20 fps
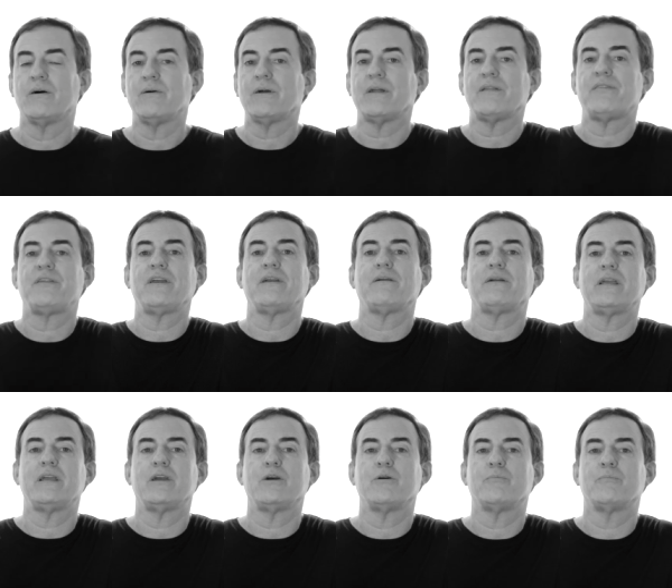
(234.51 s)
or
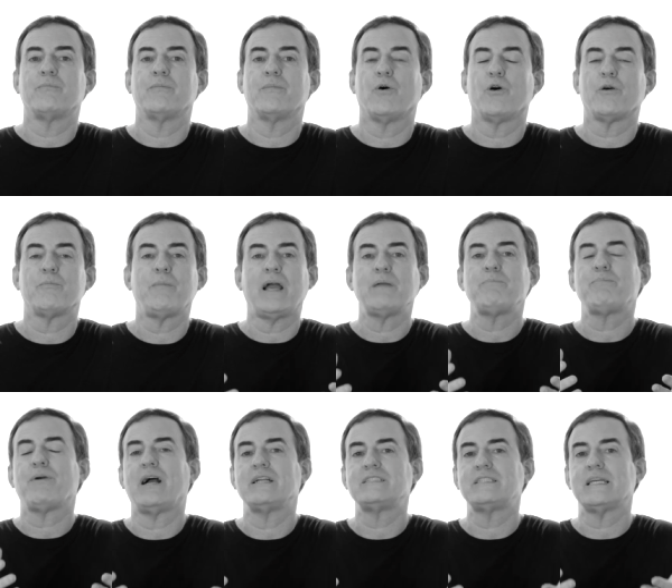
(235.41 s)
Ethereum or my
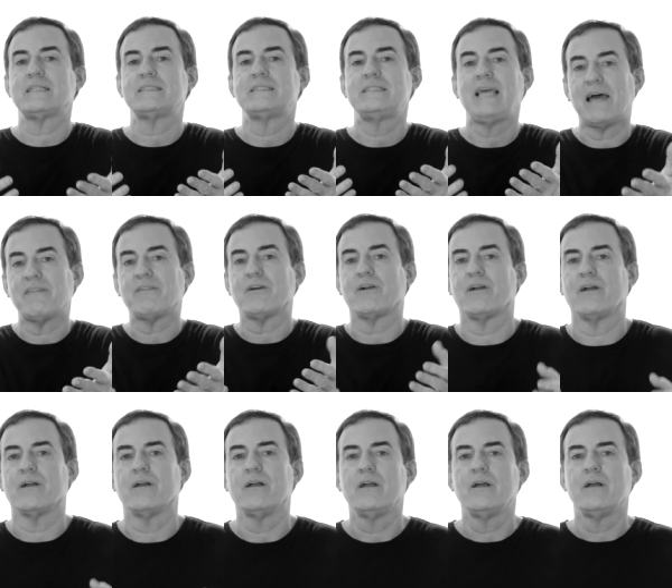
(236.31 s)
project
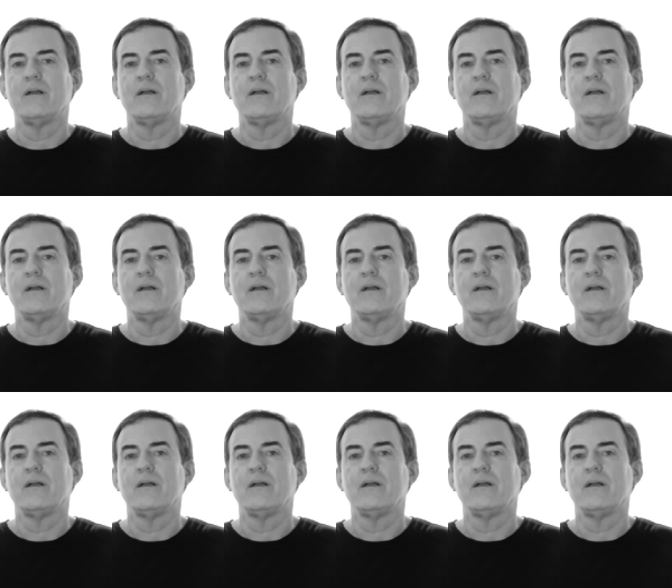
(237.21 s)
Tether?